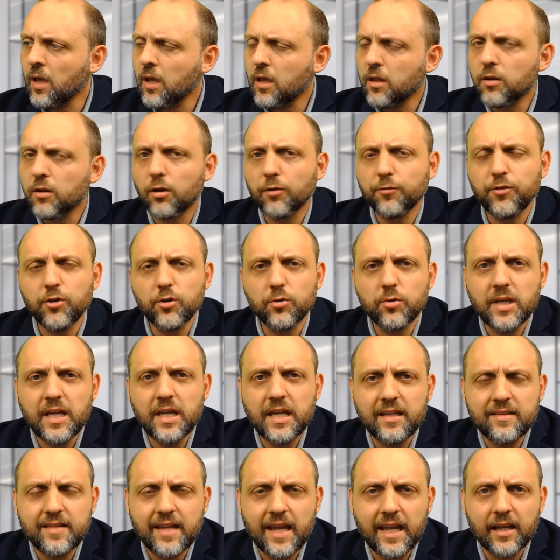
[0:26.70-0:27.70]
There are a few
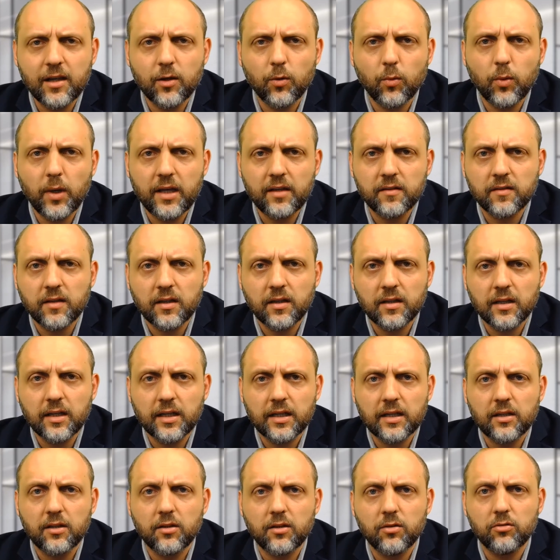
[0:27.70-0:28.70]
key takeaways I'd
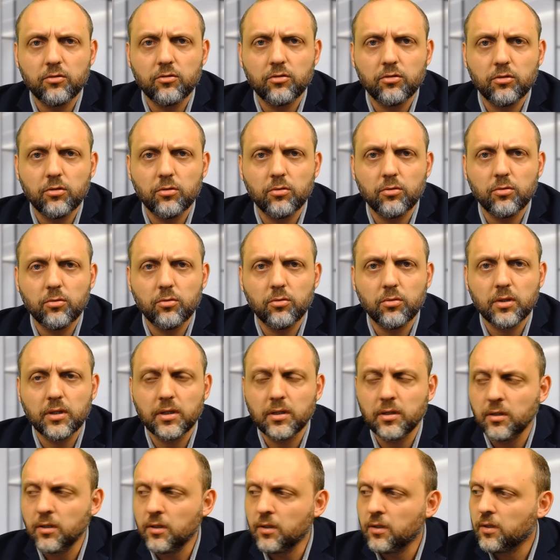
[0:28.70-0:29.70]
like you to
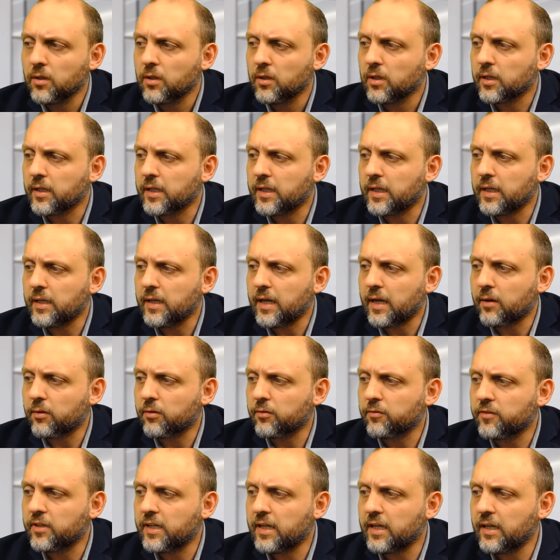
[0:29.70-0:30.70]
get out
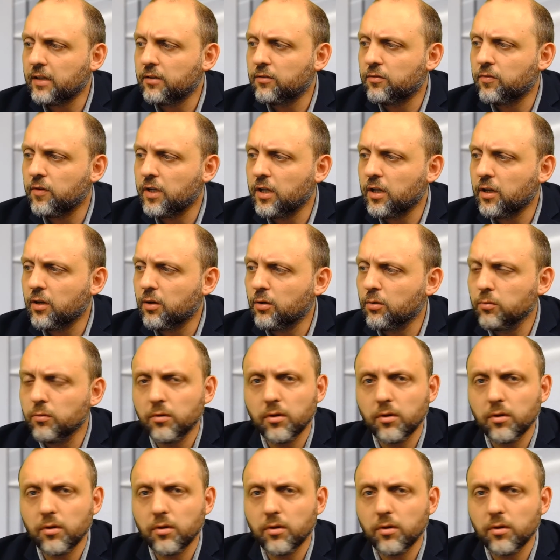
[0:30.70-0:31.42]
of today's video.